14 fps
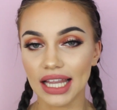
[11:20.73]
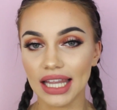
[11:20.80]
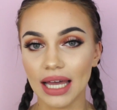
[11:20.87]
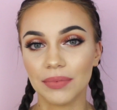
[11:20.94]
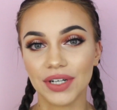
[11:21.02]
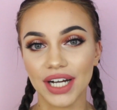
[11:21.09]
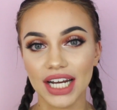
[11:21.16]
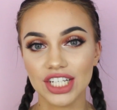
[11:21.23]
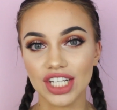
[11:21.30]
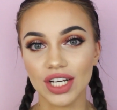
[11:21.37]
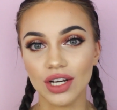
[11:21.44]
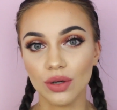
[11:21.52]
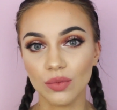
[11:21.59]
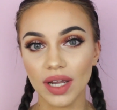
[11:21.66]

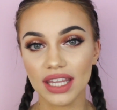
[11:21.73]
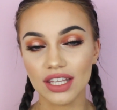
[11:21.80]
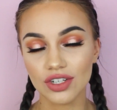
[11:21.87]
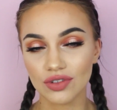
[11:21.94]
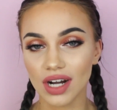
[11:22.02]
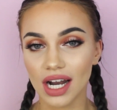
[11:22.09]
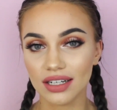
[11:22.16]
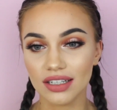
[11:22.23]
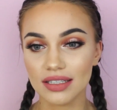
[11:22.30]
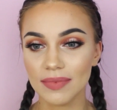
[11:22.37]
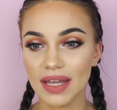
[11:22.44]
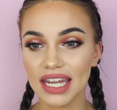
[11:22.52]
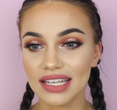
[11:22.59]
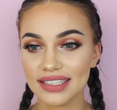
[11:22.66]
collaboration with Gerard
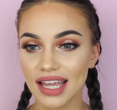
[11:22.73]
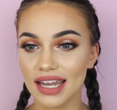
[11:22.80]
Cosmetics,